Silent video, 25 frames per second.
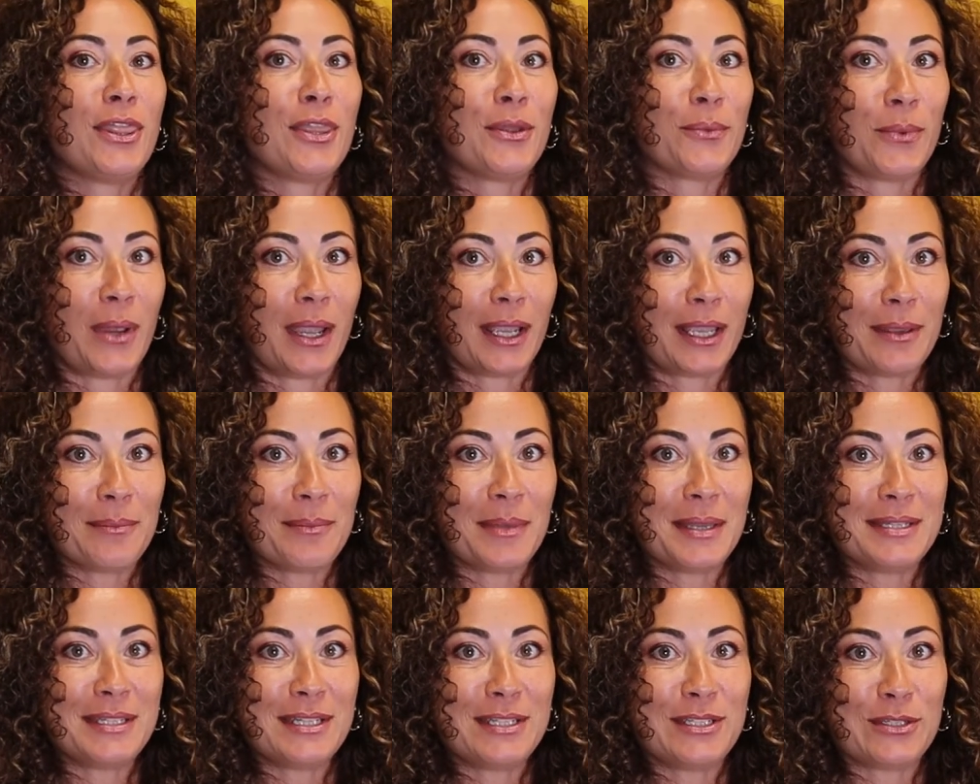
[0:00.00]
The
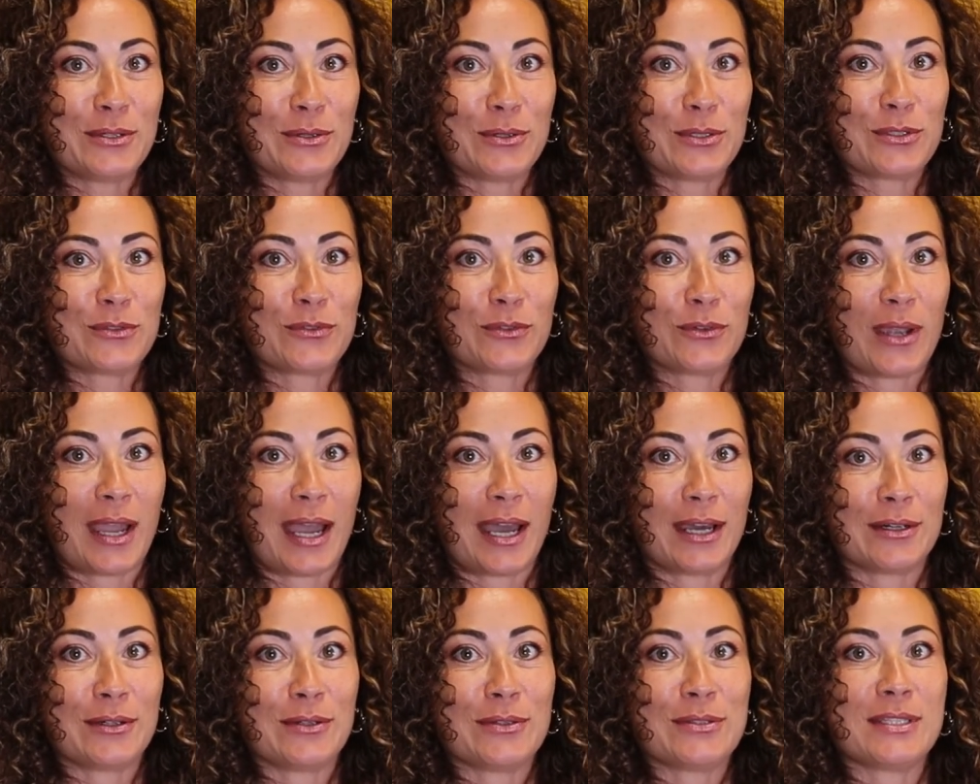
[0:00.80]
recommended dose for
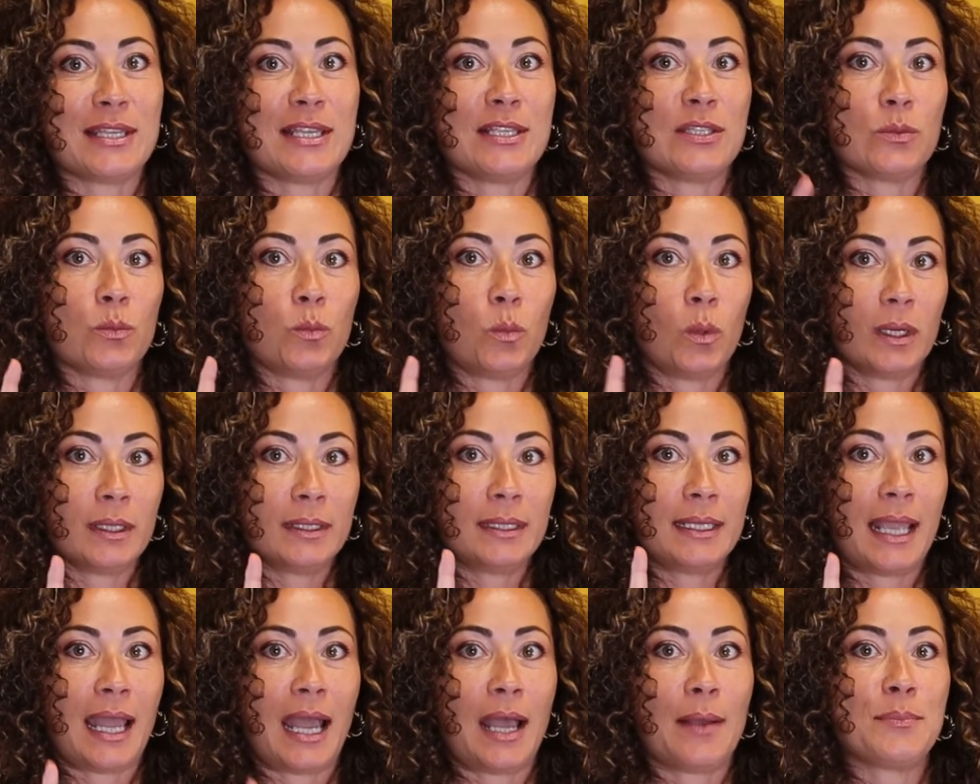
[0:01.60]
adults is one
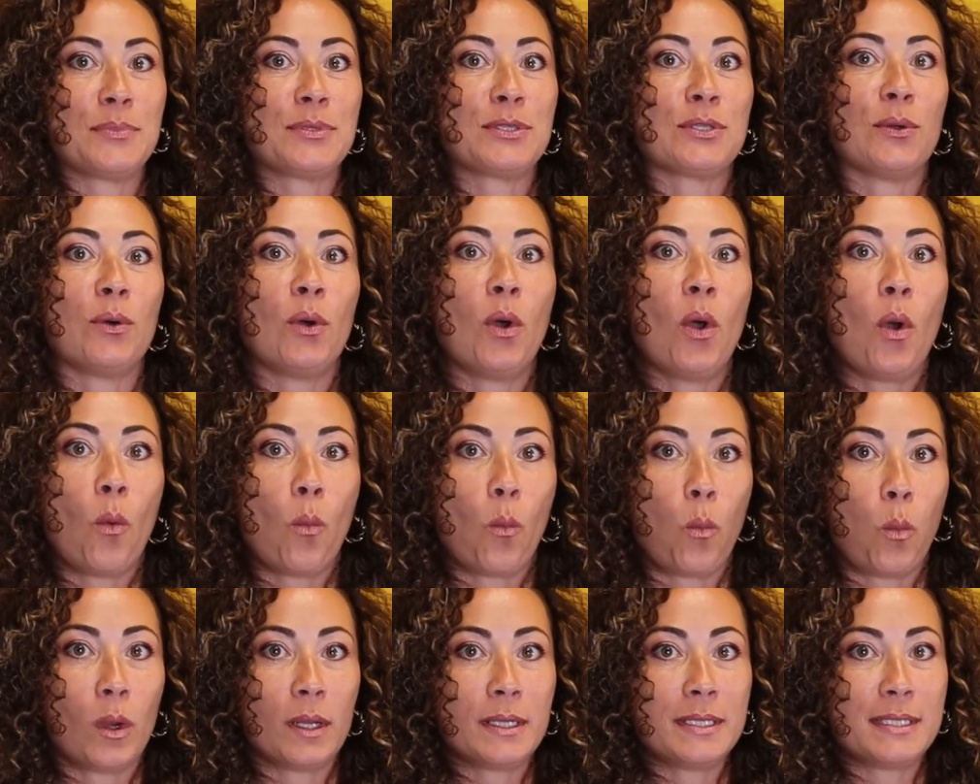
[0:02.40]
capsule
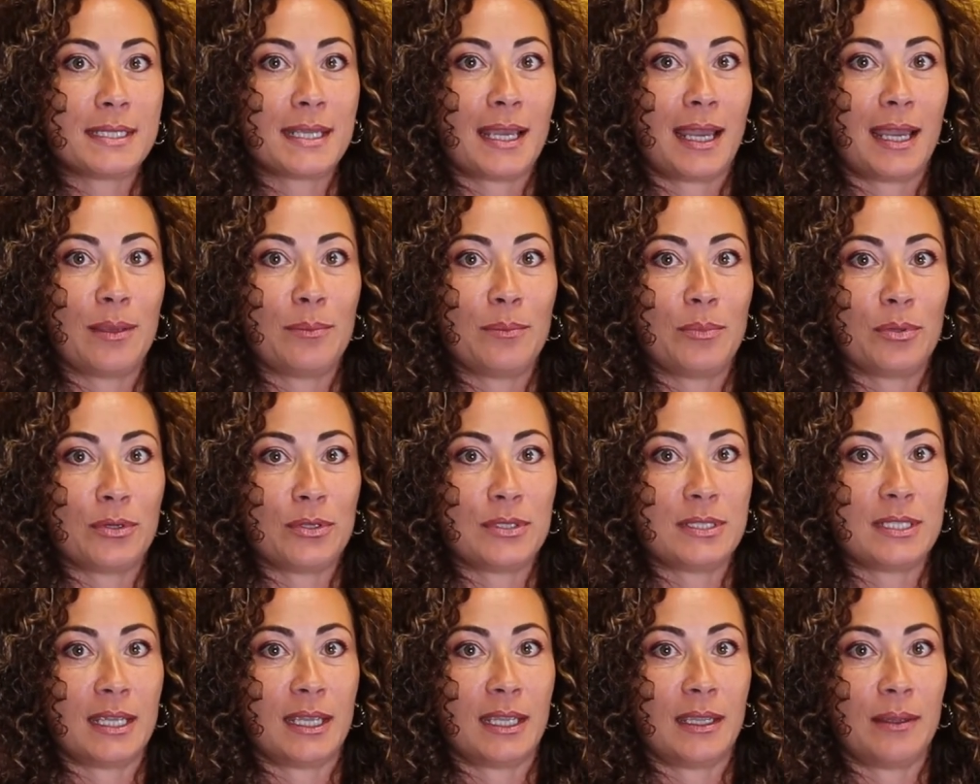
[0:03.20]
one time per
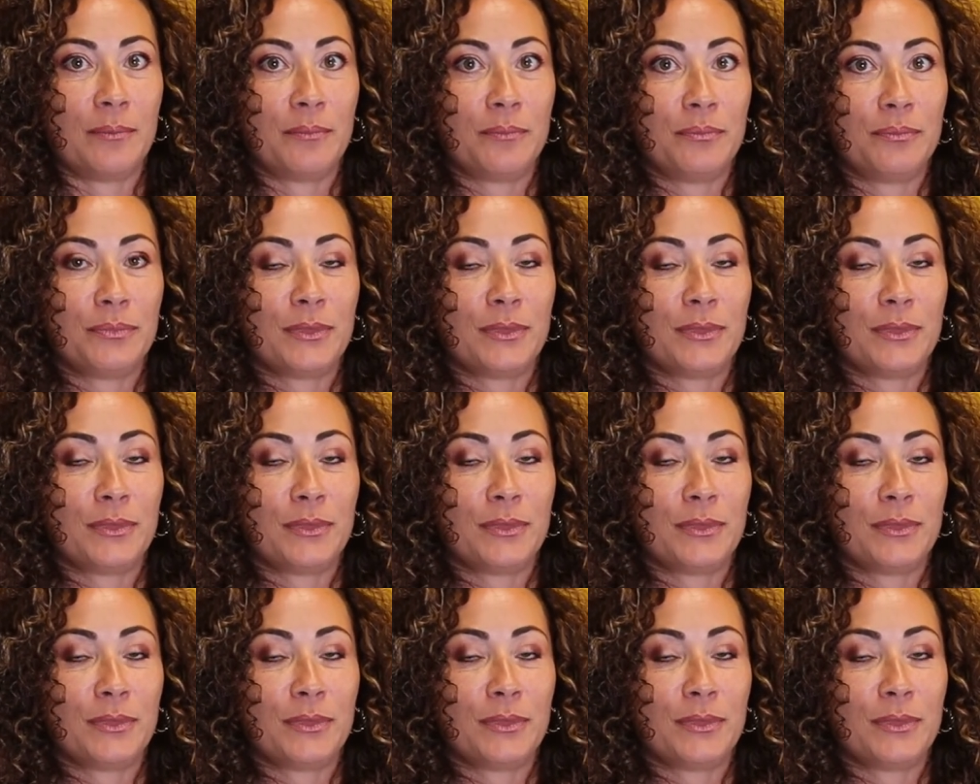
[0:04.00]
day.